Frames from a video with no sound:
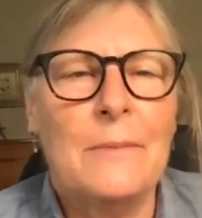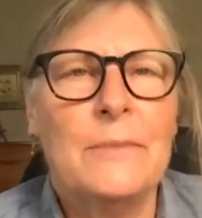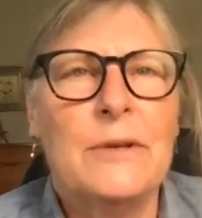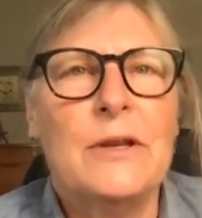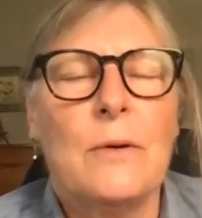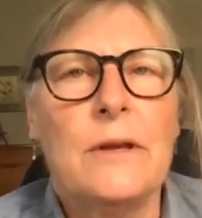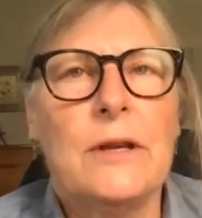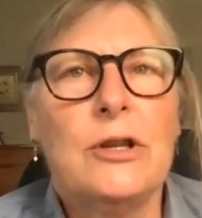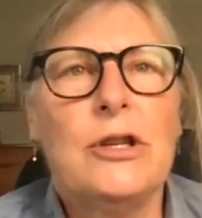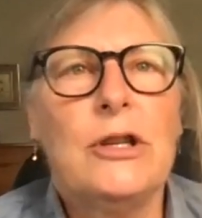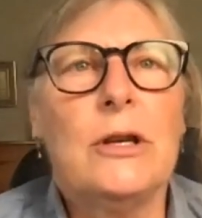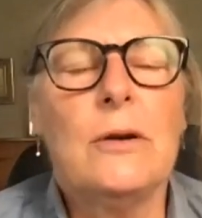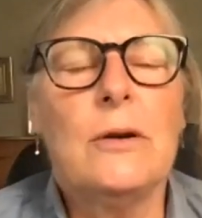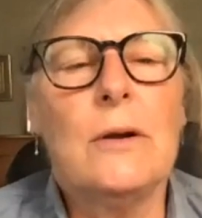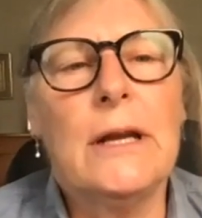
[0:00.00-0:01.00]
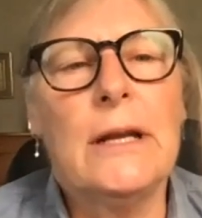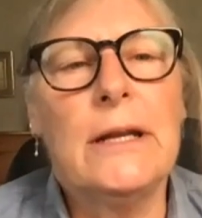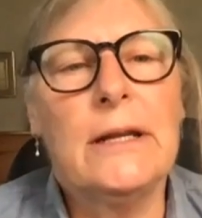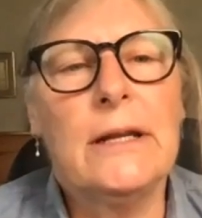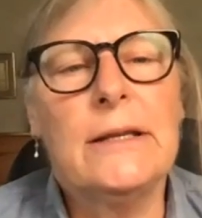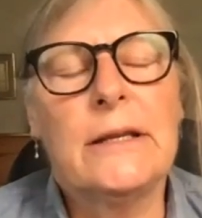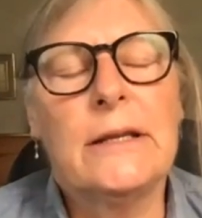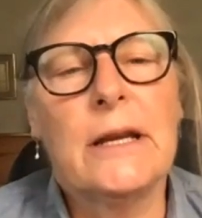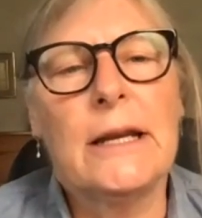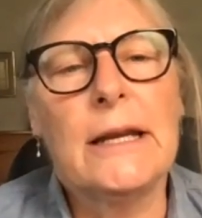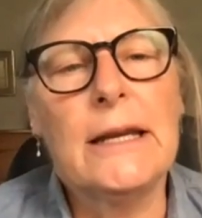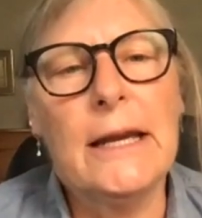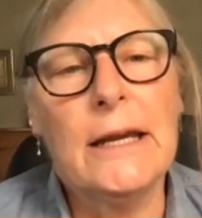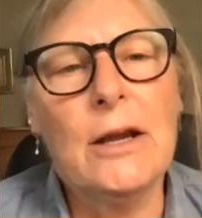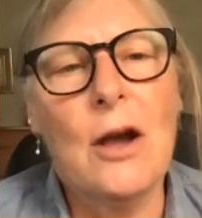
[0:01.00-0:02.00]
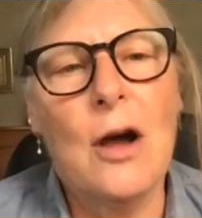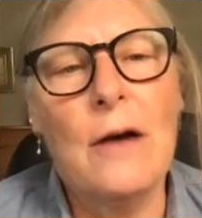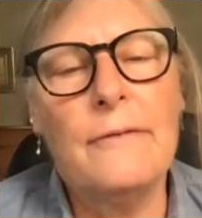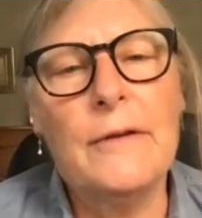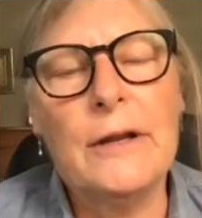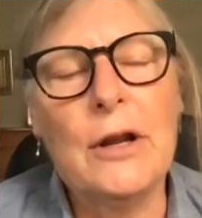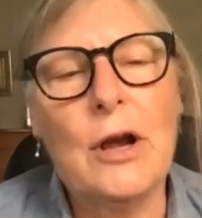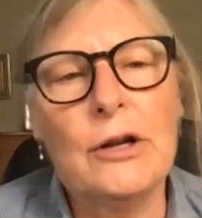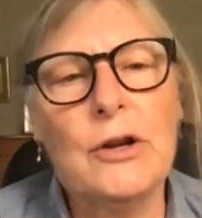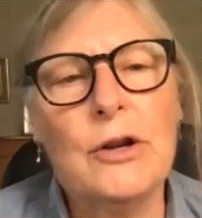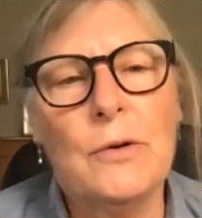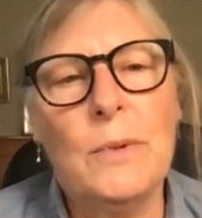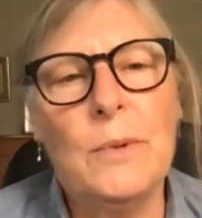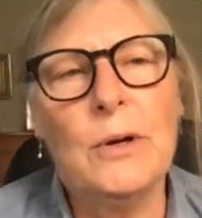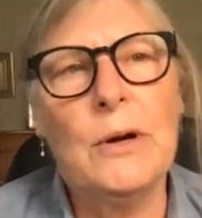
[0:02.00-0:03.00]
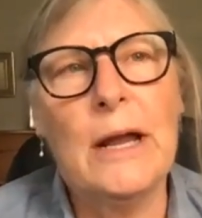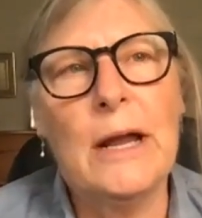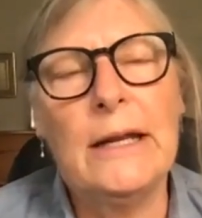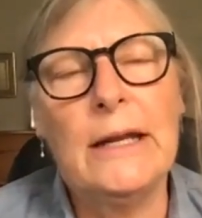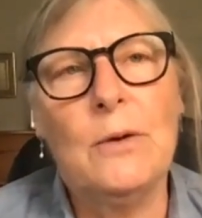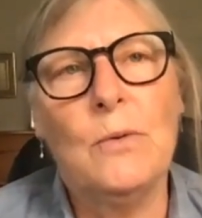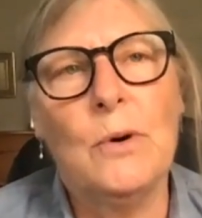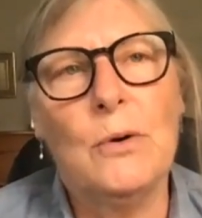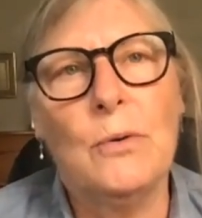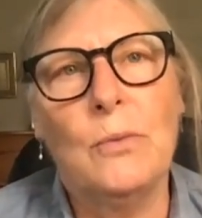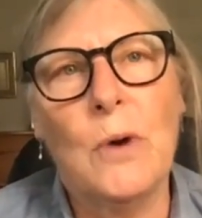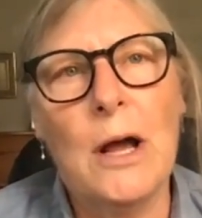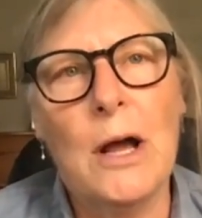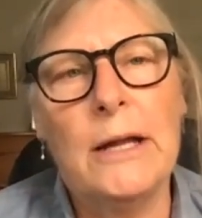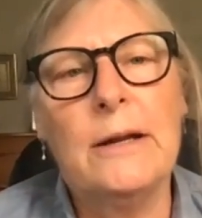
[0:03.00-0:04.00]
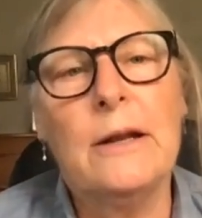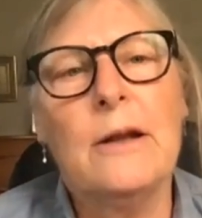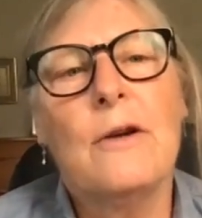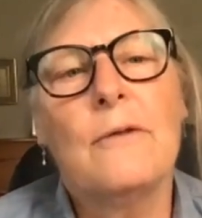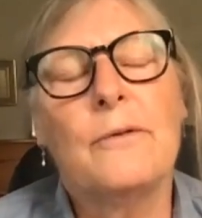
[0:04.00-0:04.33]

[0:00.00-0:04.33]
So this year it is going to kick off in October and it will run